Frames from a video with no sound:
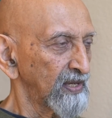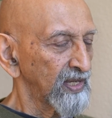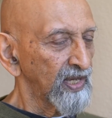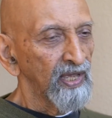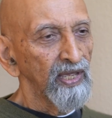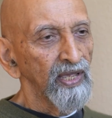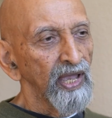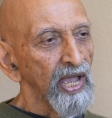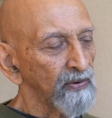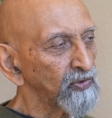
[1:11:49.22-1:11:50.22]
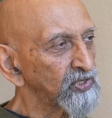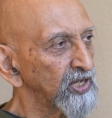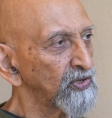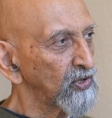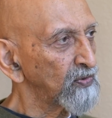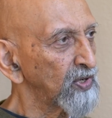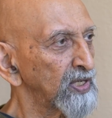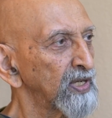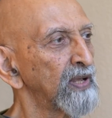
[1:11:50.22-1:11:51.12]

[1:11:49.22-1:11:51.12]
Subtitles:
Okay? I would say, you know what?